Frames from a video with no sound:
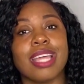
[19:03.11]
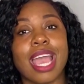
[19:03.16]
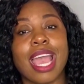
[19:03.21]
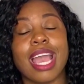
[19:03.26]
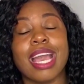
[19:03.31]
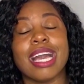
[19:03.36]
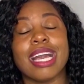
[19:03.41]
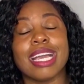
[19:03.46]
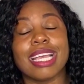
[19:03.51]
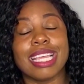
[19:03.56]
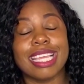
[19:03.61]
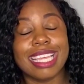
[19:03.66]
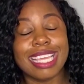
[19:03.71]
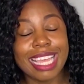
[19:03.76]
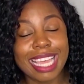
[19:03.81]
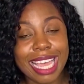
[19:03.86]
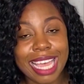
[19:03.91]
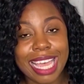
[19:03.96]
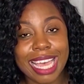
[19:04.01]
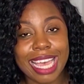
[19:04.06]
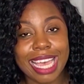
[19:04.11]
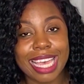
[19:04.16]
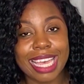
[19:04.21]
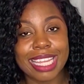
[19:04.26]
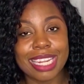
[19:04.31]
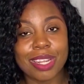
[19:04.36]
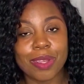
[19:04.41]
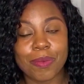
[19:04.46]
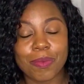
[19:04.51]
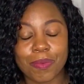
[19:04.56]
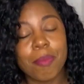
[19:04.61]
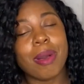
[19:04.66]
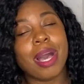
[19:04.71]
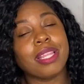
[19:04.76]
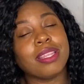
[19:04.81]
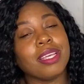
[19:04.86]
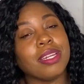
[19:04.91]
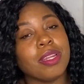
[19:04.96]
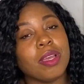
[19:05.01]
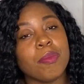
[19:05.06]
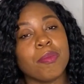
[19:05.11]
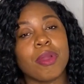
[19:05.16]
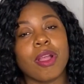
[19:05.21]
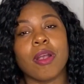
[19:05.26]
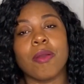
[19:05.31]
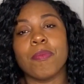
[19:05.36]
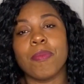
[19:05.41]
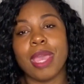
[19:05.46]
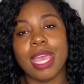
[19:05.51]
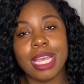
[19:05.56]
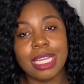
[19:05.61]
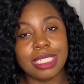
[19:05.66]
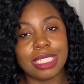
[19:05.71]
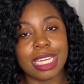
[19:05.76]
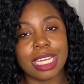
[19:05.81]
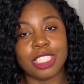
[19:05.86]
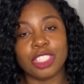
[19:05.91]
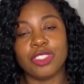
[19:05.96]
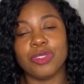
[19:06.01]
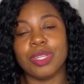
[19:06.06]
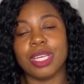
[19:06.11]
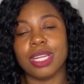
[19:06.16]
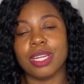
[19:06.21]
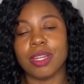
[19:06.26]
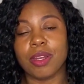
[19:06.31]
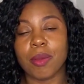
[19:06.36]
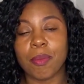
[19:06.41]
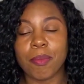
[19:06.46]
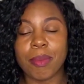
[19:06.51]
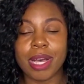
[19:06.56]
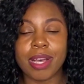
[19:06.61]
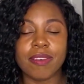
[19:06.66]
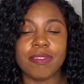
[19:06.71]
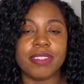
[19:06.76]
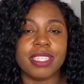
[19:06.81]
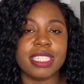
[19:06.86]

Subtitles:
that again by the number of paychecks you get in a month.